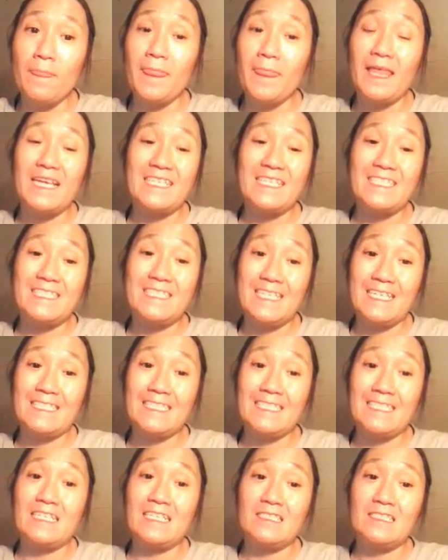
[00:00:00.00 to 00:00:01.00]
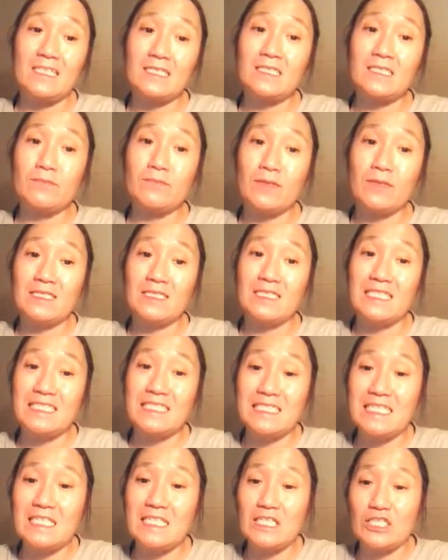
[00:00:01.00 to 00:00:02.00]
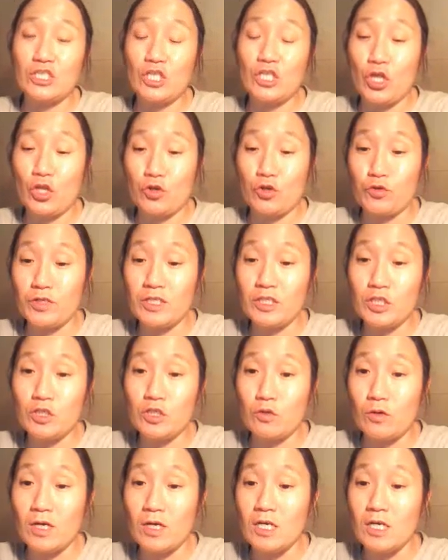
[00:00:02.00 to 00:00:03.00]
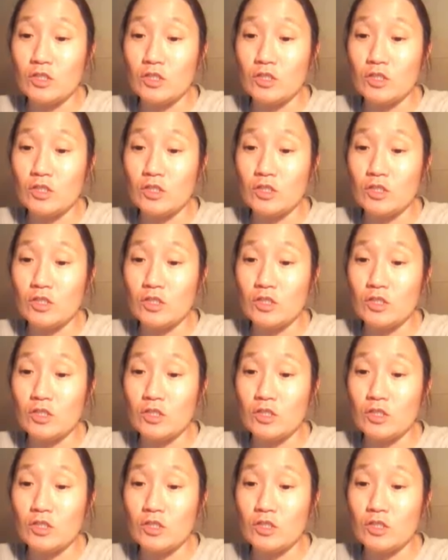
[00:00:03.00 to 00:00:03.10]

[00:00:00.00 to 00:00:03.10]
is 16. 16 plus 16 is 32.